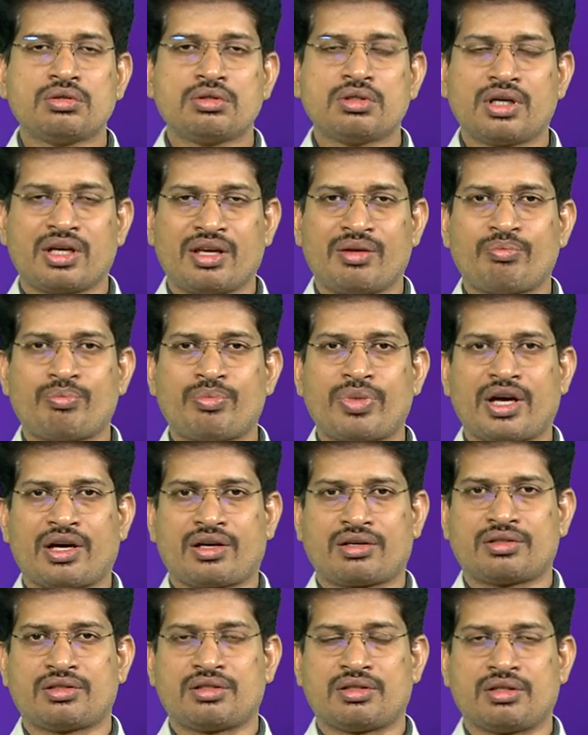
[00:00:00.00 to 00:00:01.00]
the
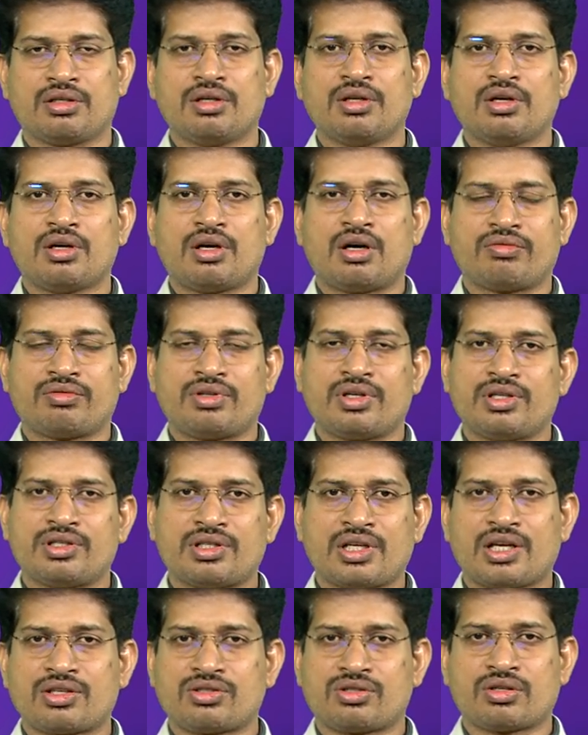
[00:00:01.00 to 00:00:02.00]
impact uh, of the
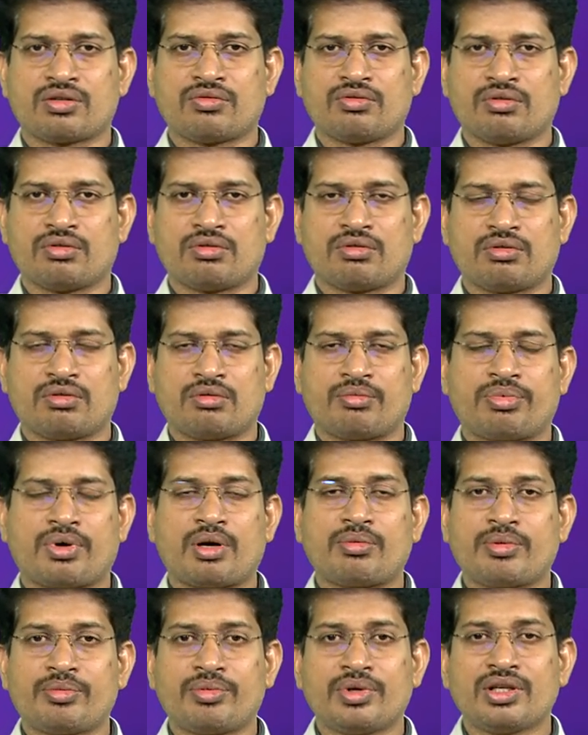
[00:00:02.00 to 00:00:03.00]
disaster
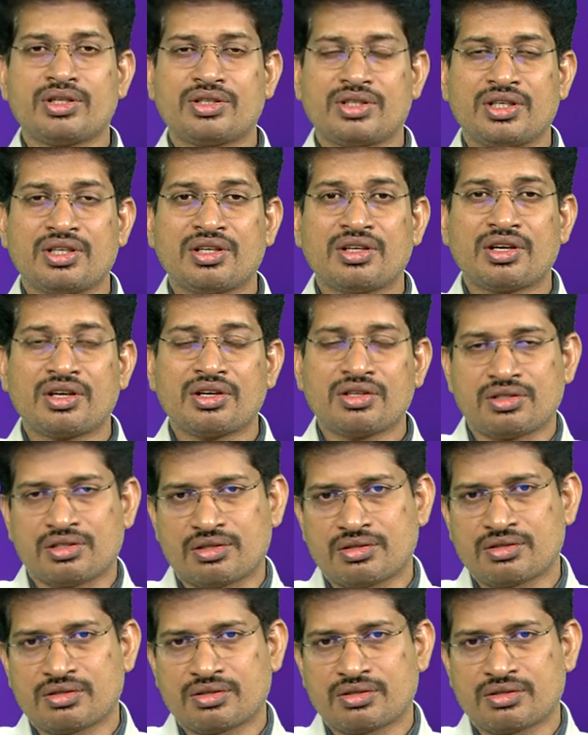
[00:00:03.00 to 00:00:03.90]
probability increases.